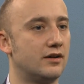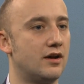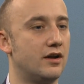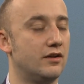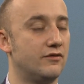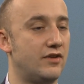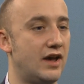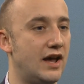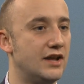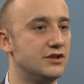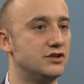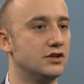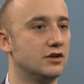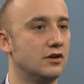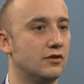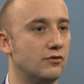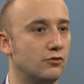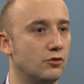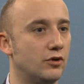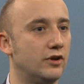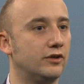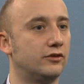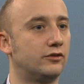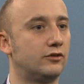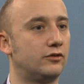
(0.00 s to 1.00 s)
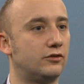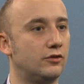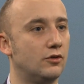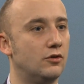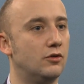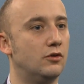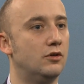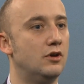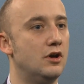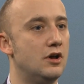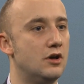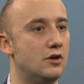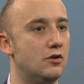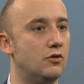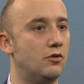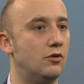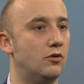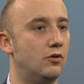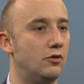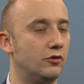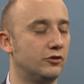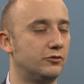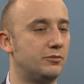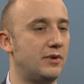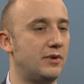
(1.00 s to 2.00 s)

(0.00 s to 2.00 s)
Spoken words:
kind of hedging of risks or